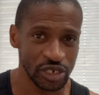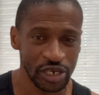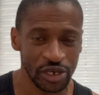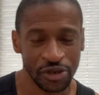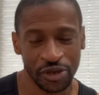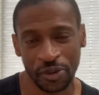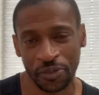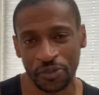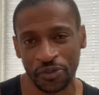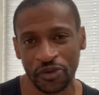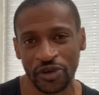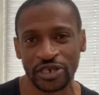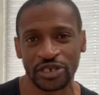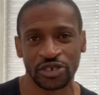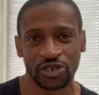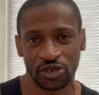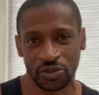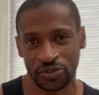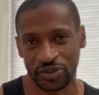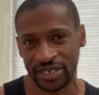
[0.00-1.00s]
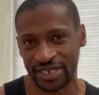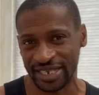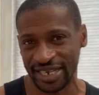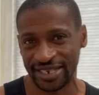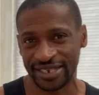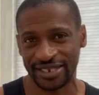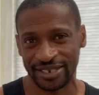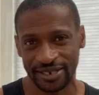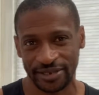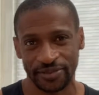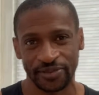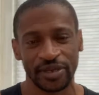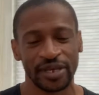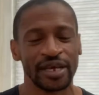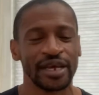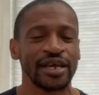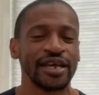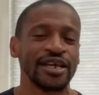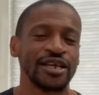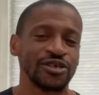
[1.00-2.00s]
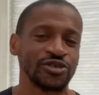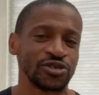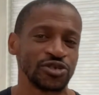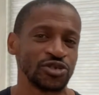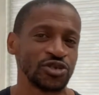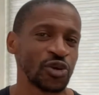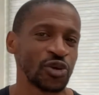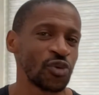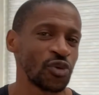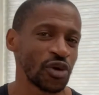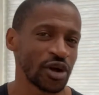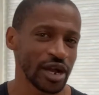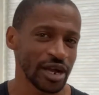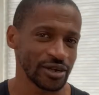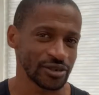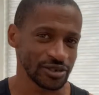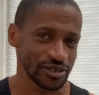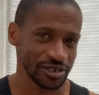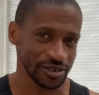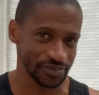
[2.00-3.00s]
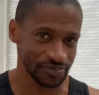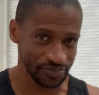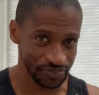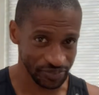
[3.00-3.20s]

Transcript: incorporate supersets into your workouts.